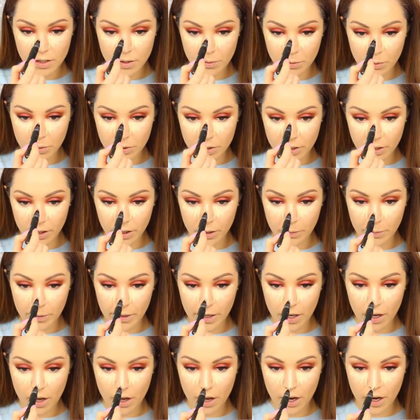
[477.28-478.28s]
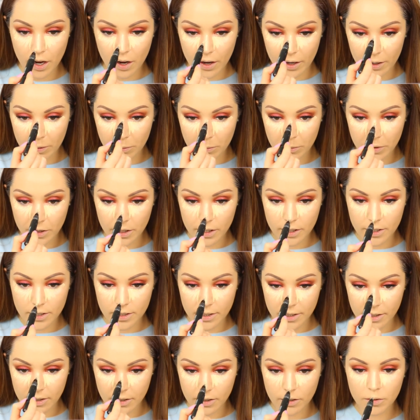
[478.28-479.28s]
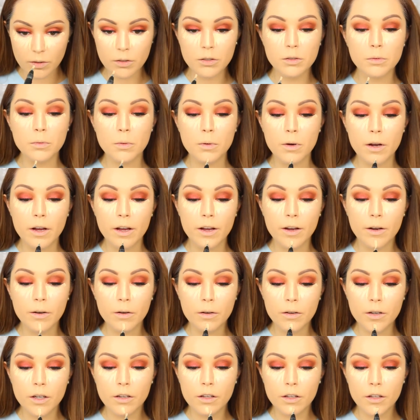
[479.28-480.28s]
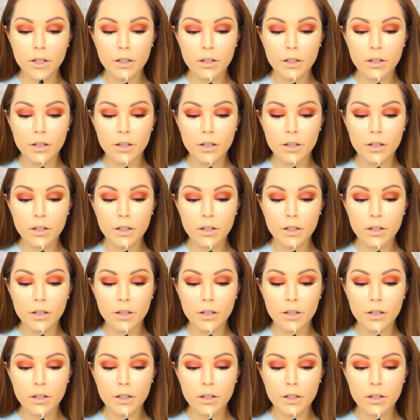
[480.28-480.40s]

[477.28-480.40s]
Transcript: So I'm also going to be highlighting with this as well.